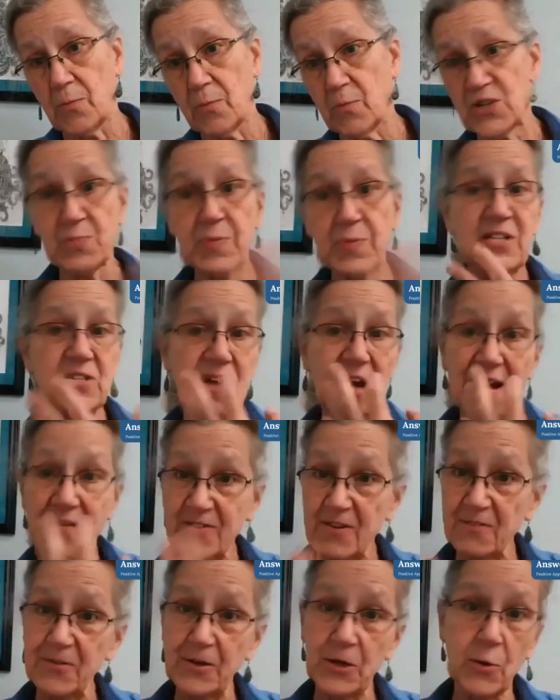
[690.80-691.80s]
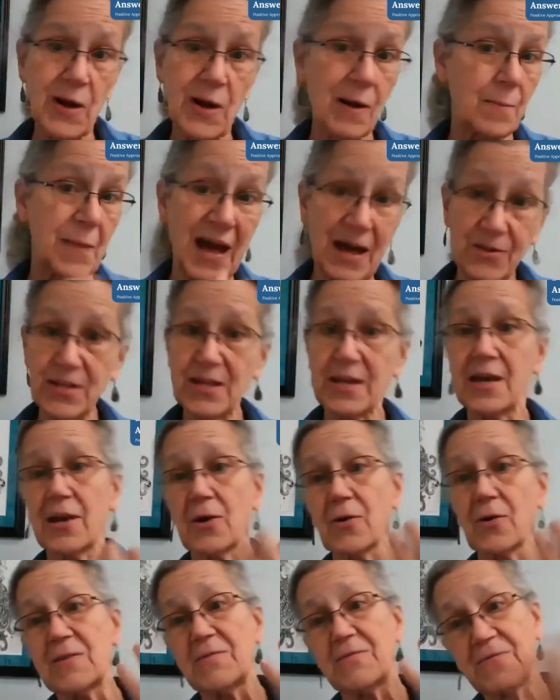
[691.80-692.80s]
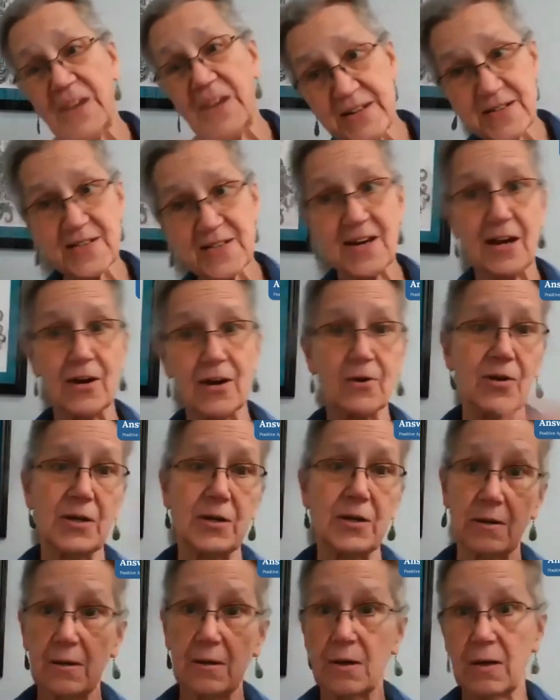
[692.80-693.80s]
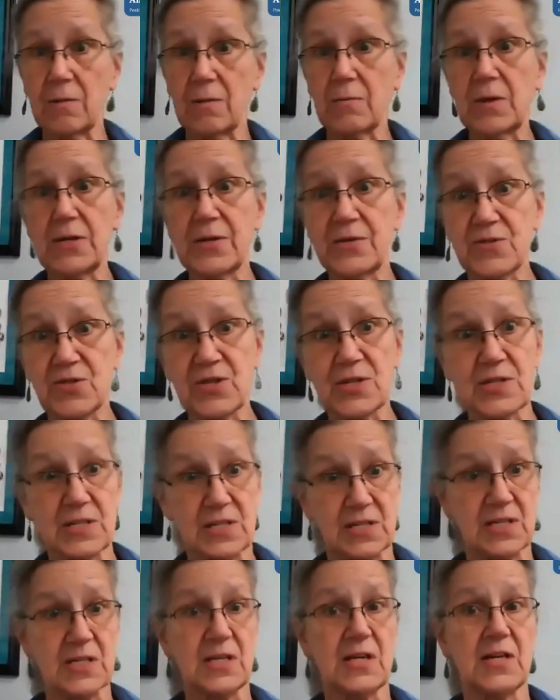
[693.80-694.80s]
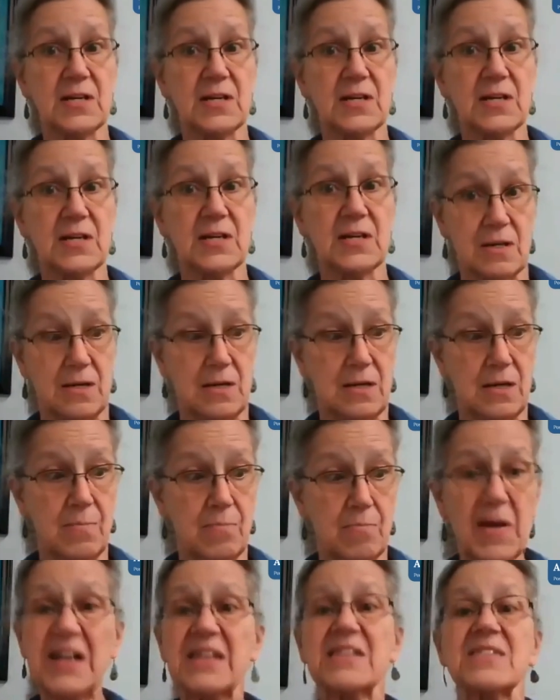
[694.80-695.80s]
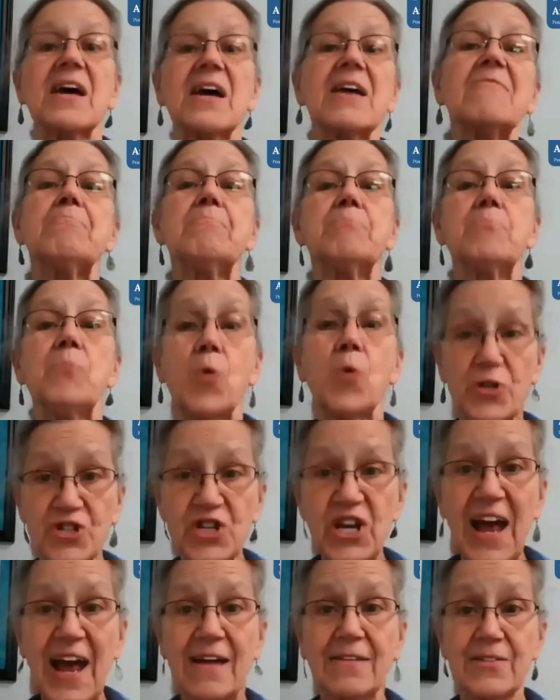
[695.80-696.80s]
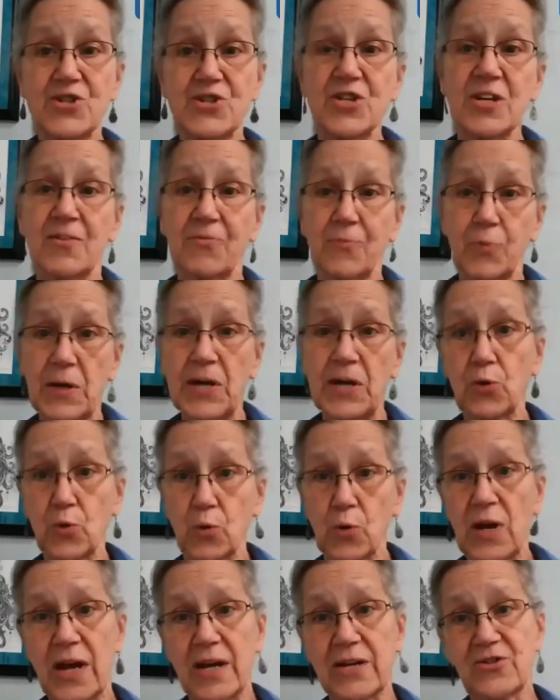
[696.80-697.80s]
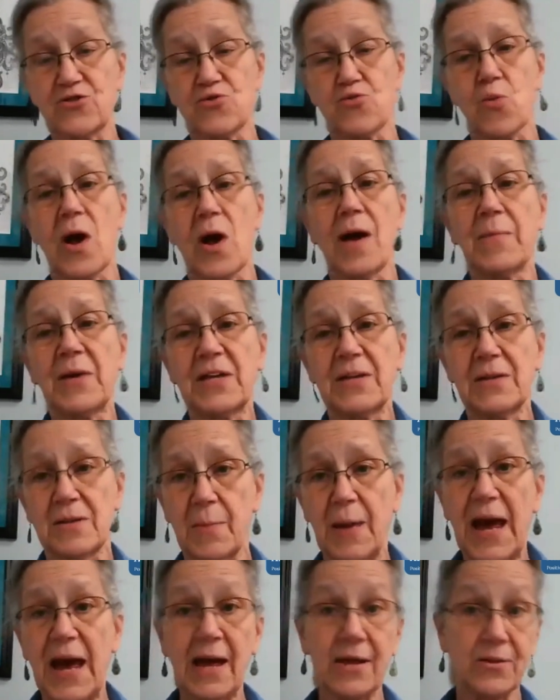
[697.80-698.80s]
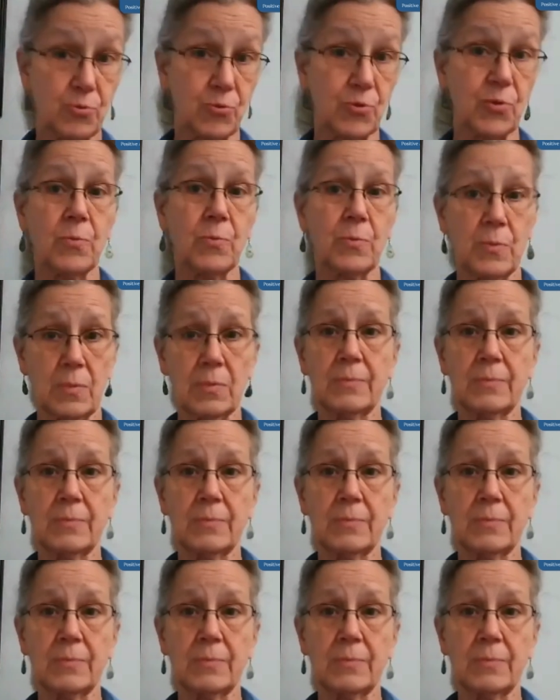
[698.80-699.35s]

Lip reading: which means I have to figure out mouth care and face care. And I mean, it makes life more challenging if we create drama in the bathroom.